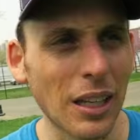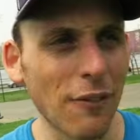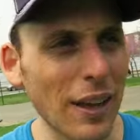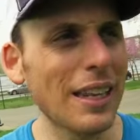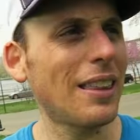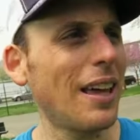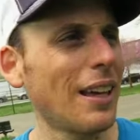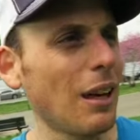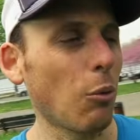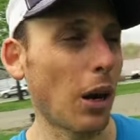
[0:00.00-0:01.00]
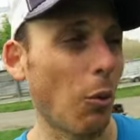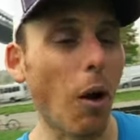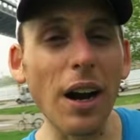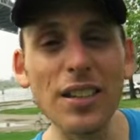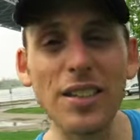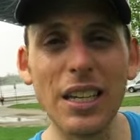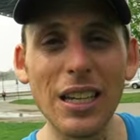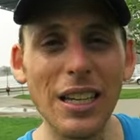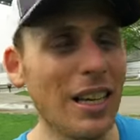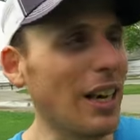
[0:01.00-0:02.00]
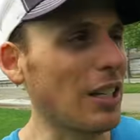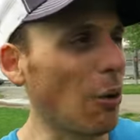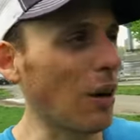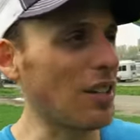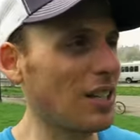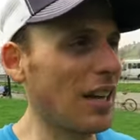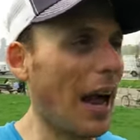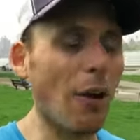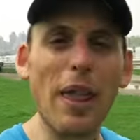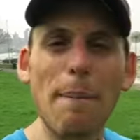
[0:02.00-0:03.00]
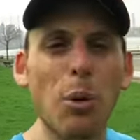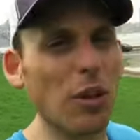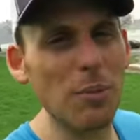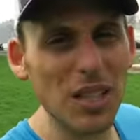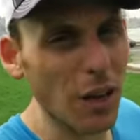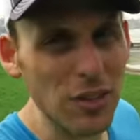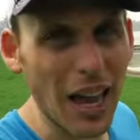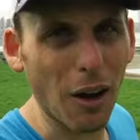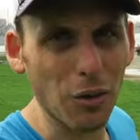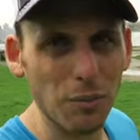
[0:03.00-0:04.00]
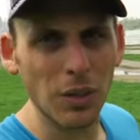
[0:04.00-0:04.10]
If anything, what I want to see is I want to see how they pull themselves out.